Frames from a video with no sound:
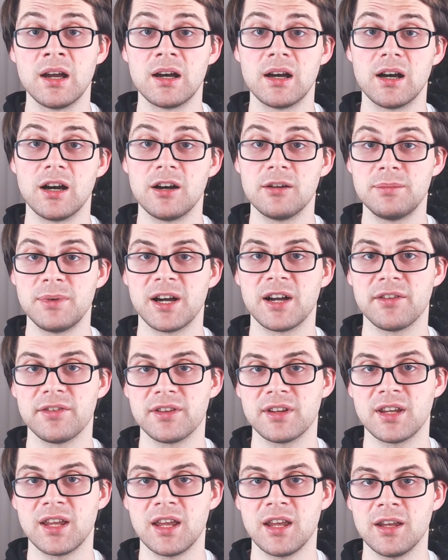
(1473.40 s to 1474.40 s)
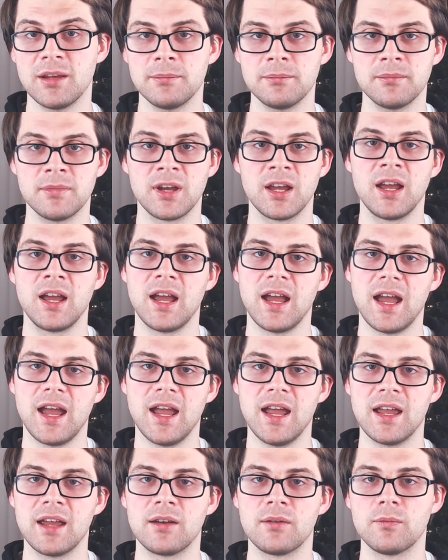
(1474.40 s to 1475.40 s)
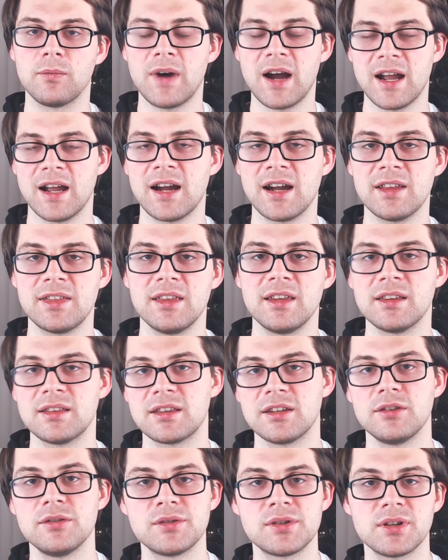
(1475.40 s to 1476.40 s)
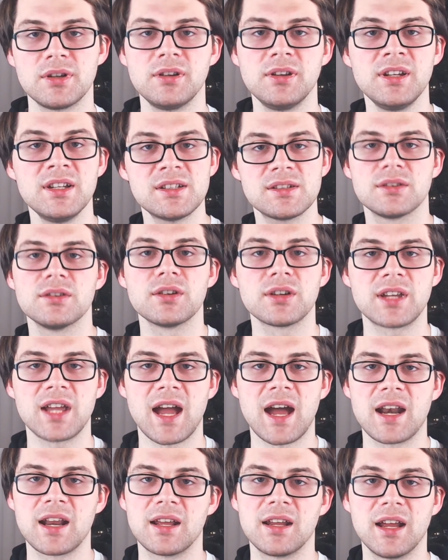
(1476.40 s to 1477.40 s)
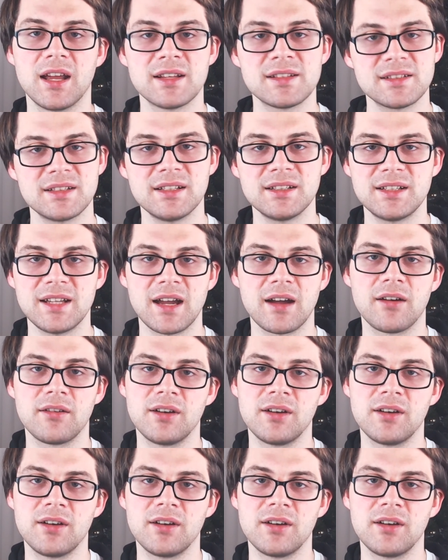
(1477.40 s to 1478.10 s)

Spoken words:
about the game and why I think that you should at least look at it and sit down